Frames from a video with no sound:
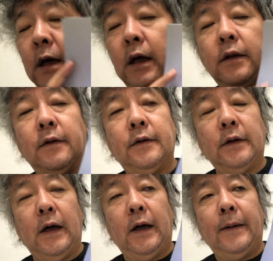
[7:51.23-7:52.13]

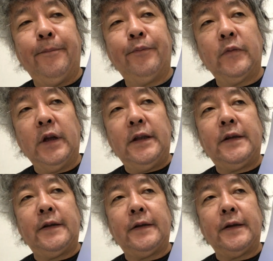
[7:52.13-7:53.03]
And
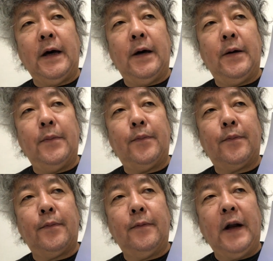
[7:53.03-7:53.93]
it's a
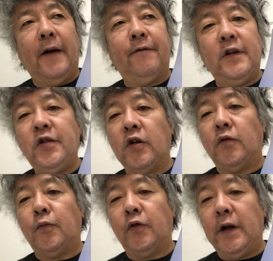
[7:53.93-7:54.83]

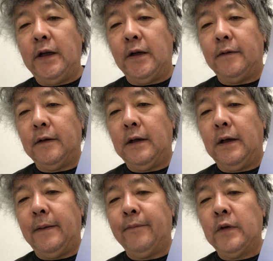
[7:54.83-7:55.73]
visual prayer
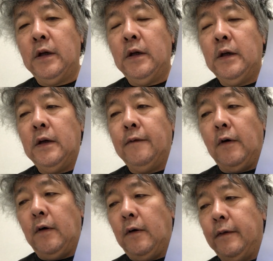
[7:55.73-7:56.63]

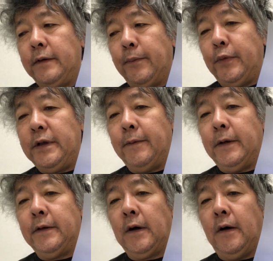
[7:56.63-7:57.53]
for the
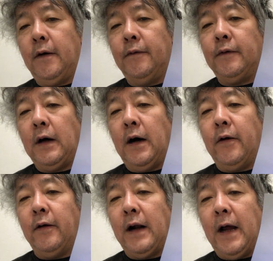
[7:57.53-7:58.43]
betterment of
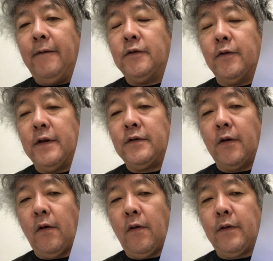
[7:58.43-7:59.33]
our lives on this
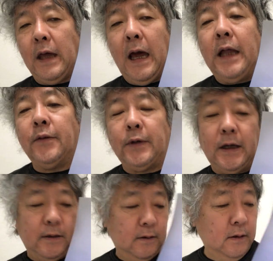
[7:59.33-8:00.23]
earth and
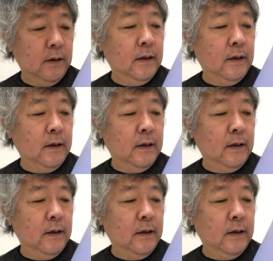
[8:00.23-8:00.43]
beyond.